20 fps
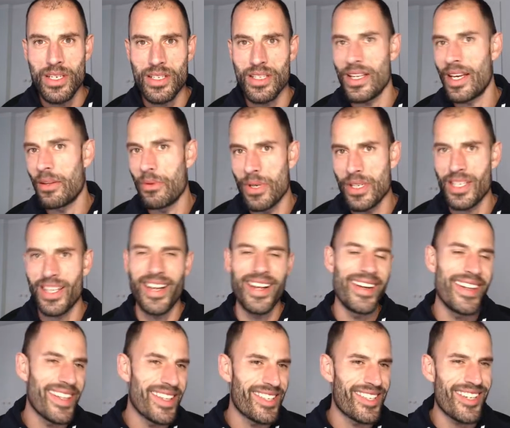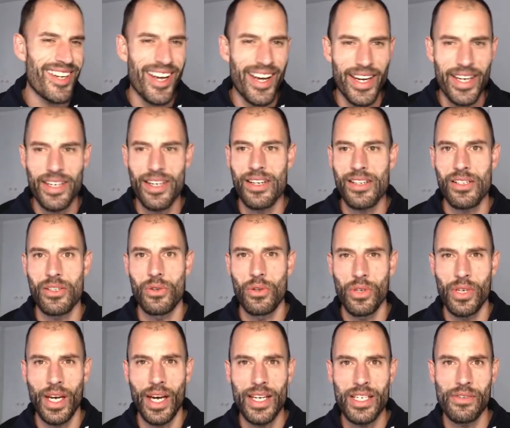In other words, can I link sliders and all
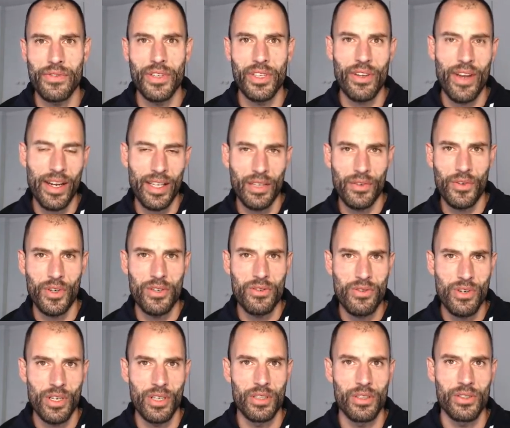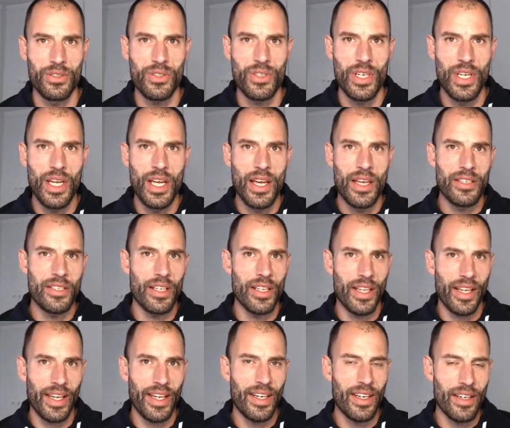kinds of interactive controls so that
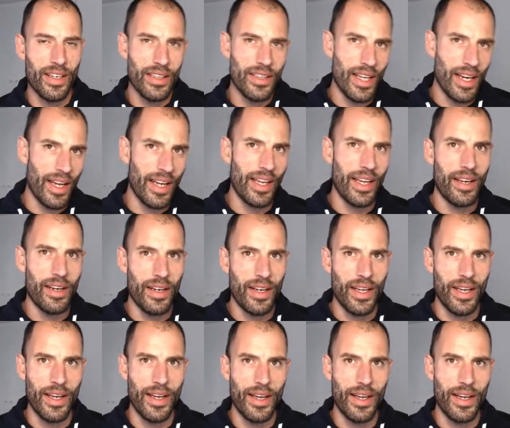I can